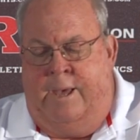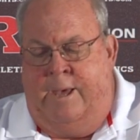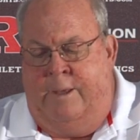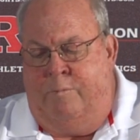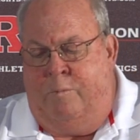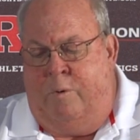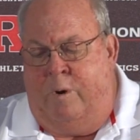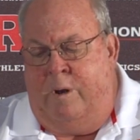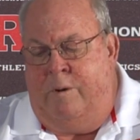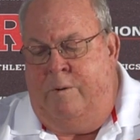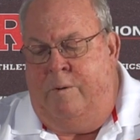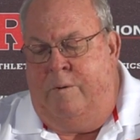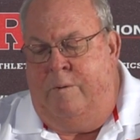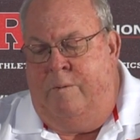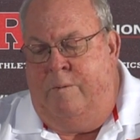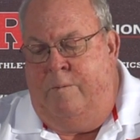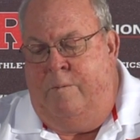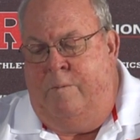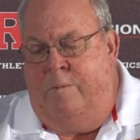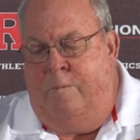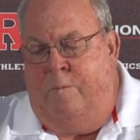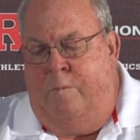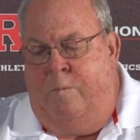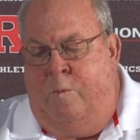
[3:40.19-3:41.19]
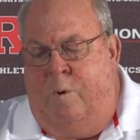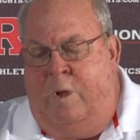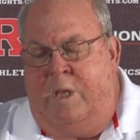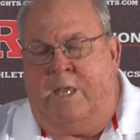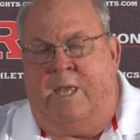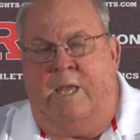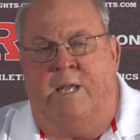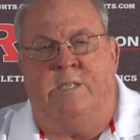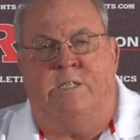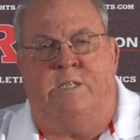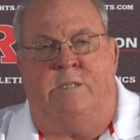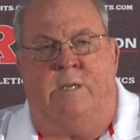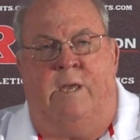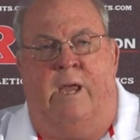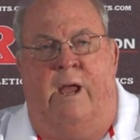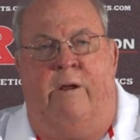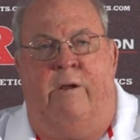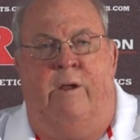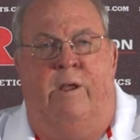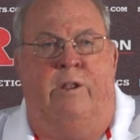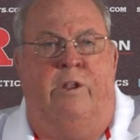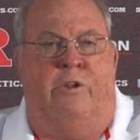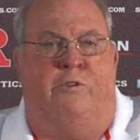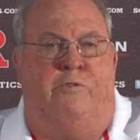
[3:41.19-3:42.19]
And what gets
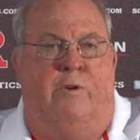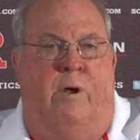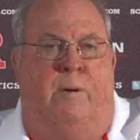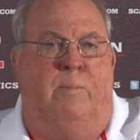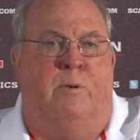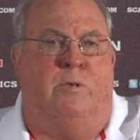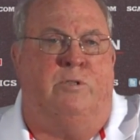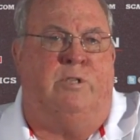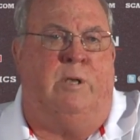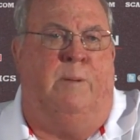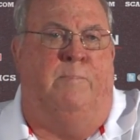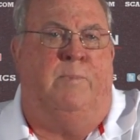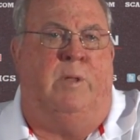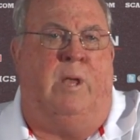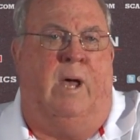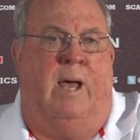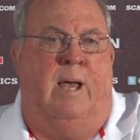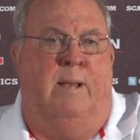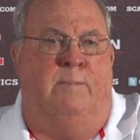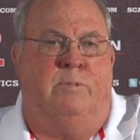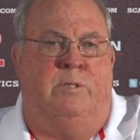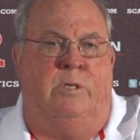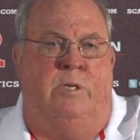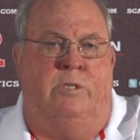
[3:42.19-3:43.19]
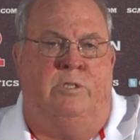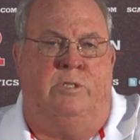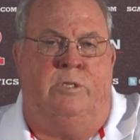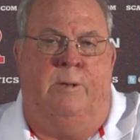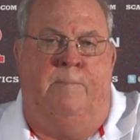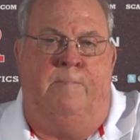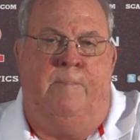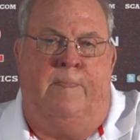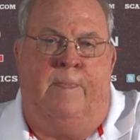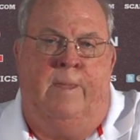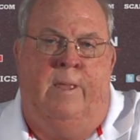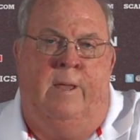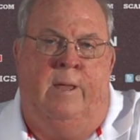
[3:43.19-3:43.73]
Gary into trouble sometimes is